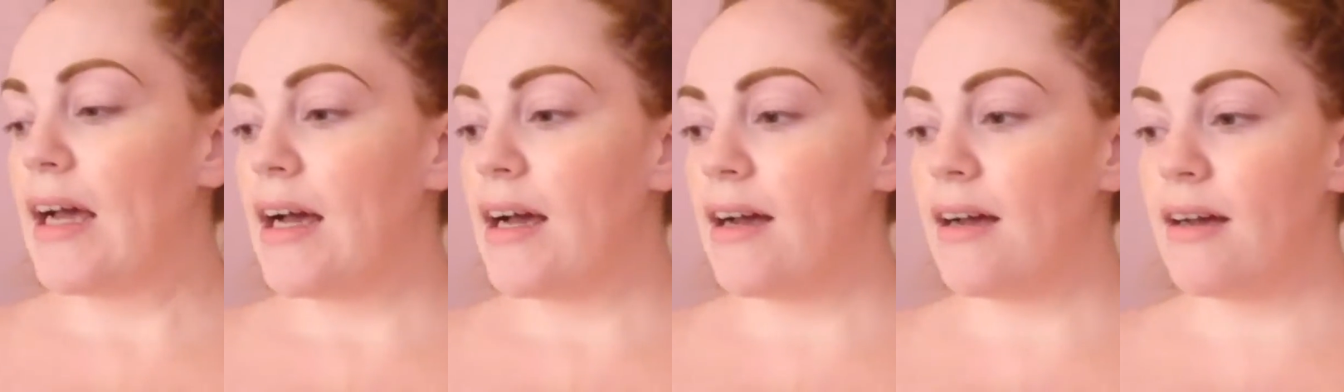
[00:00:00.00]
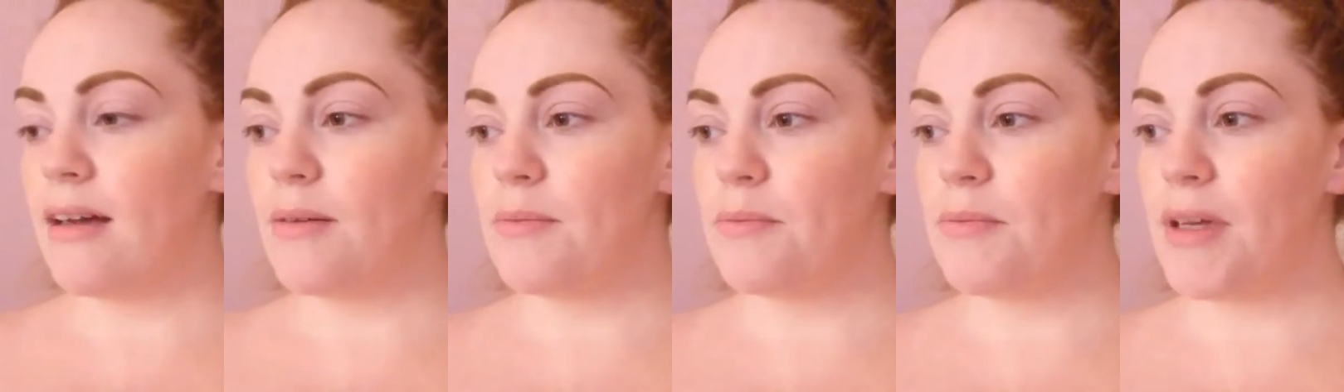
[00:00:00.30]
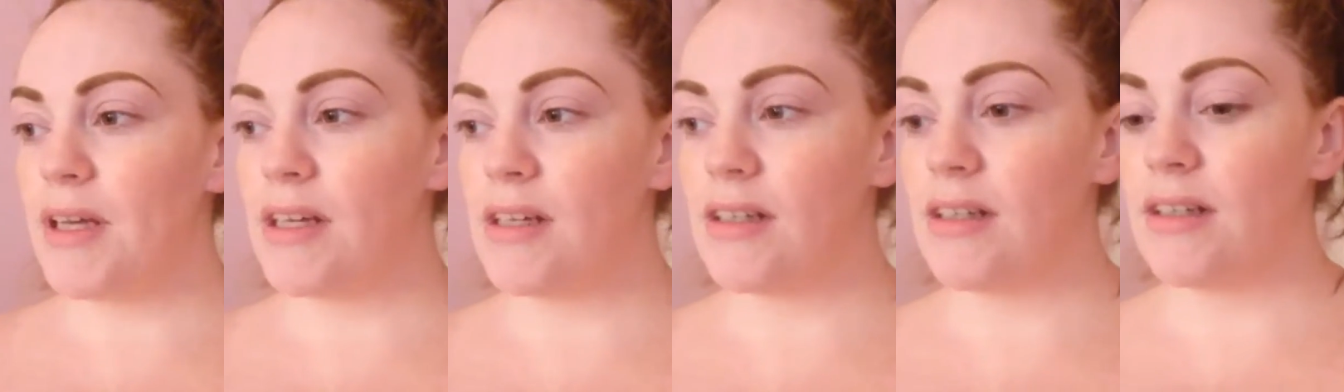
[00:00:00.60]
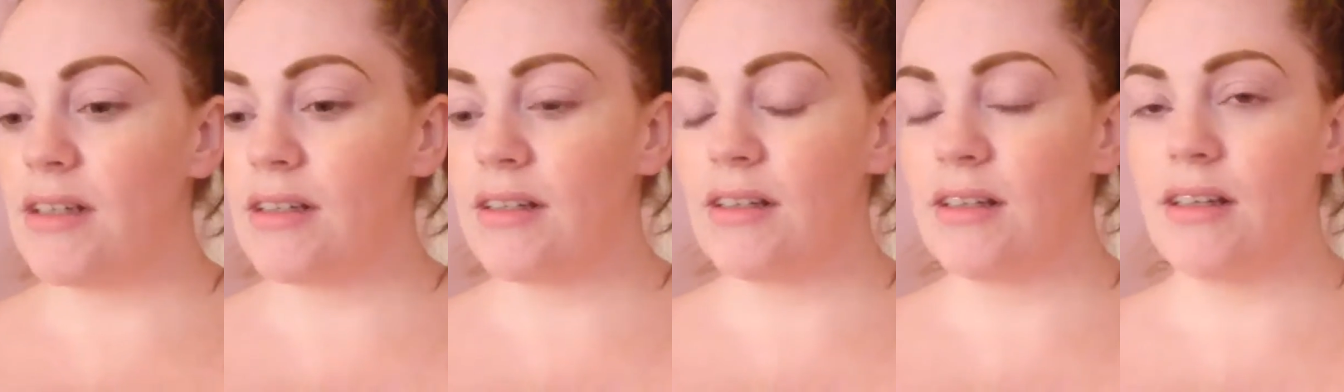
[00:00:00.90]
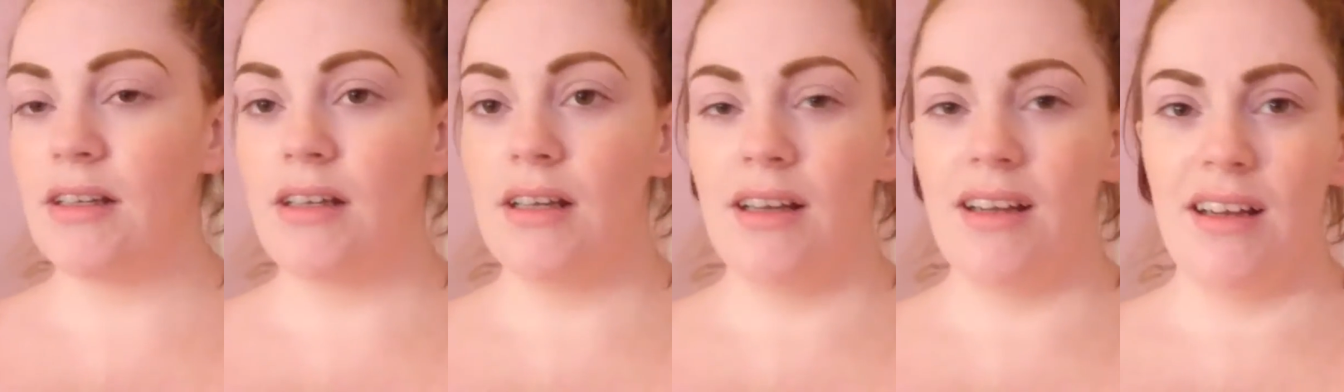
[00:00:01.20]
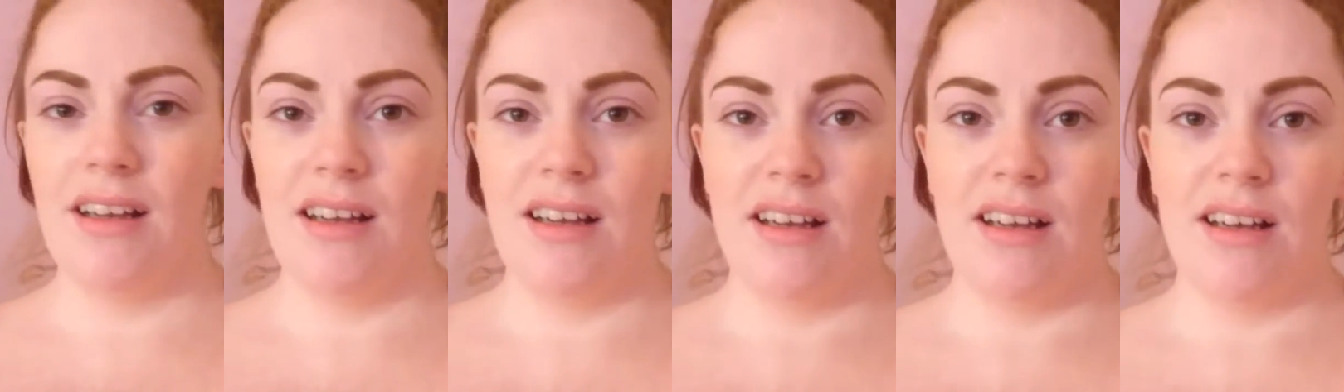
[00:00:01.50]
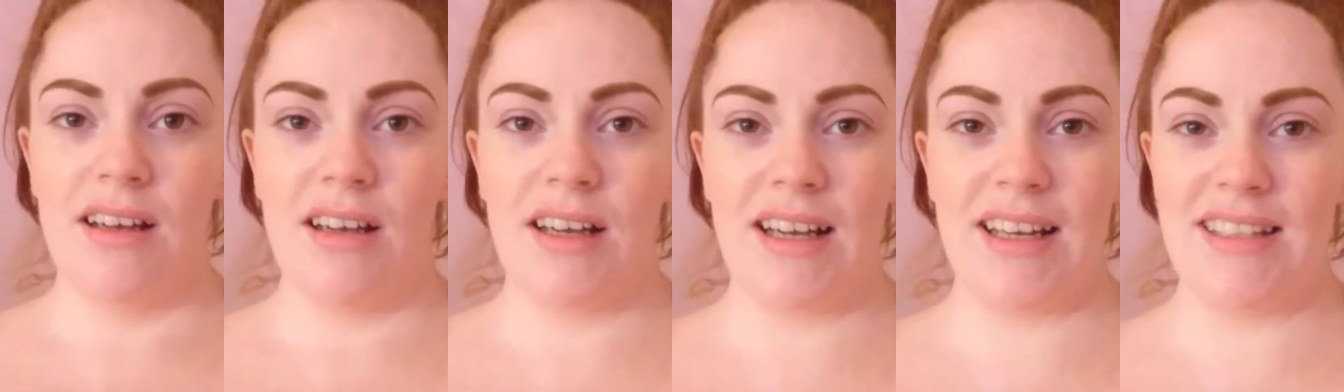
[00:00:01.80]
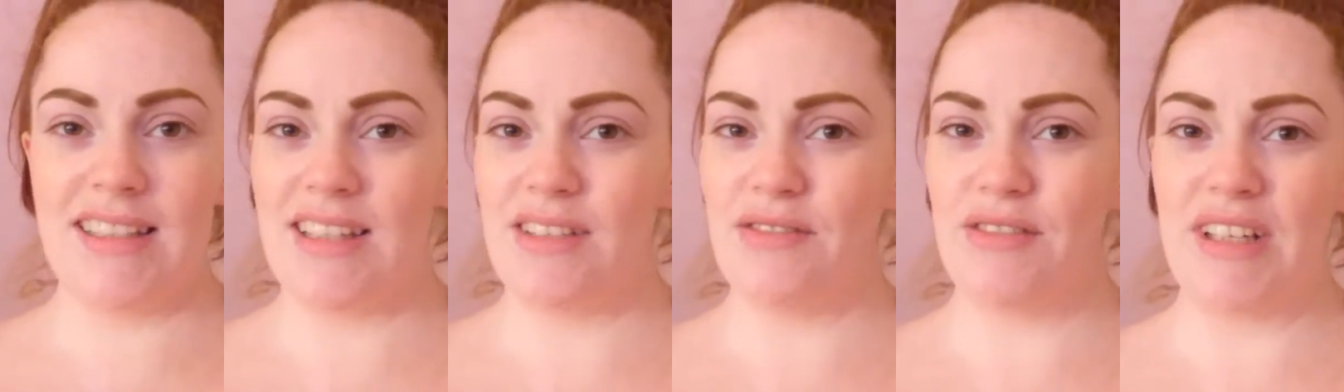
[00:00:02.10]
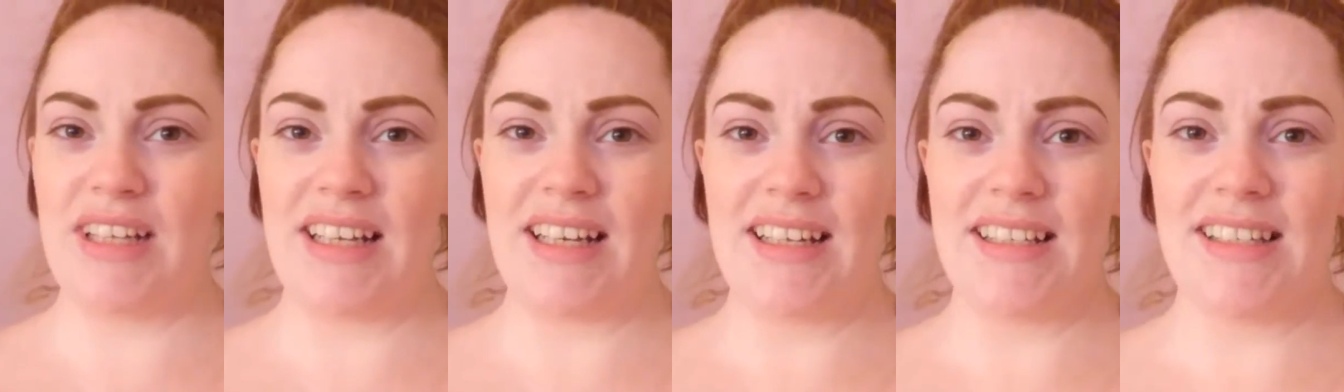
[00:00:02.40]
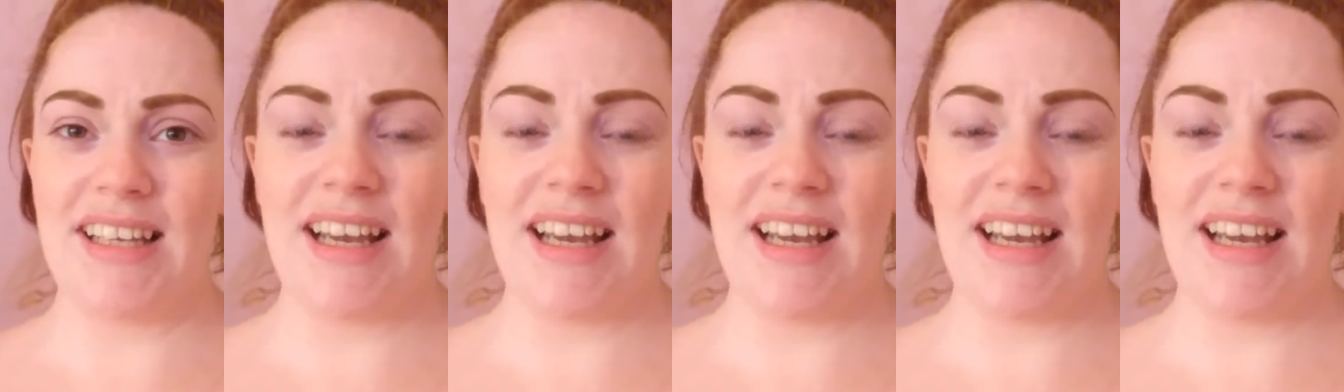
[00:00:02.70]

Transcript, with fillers: Um, I didn't realise